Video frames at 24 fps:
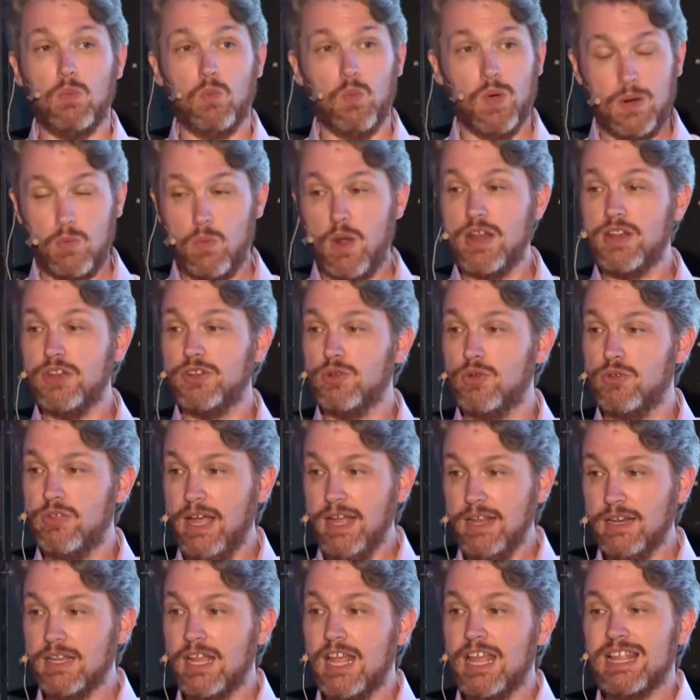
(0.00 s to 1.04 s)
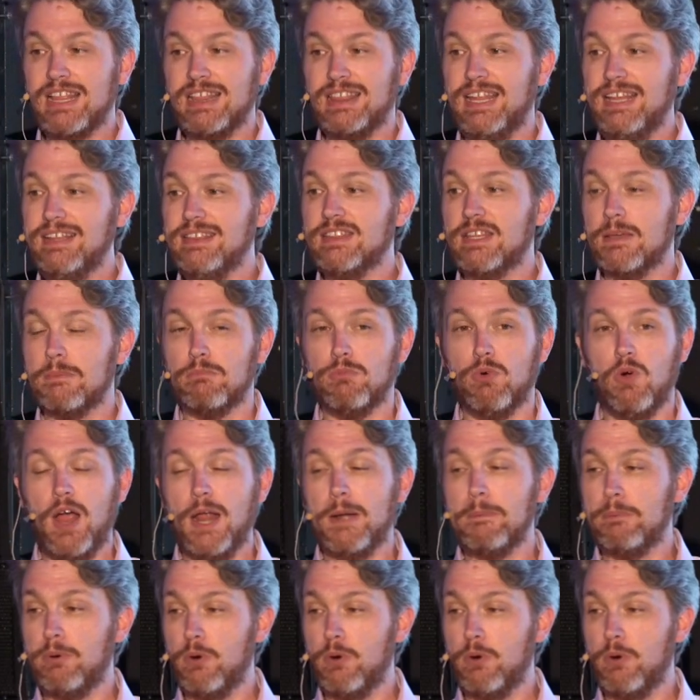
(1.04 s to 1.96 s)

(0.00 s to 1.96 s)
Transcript: one way to do that, let them write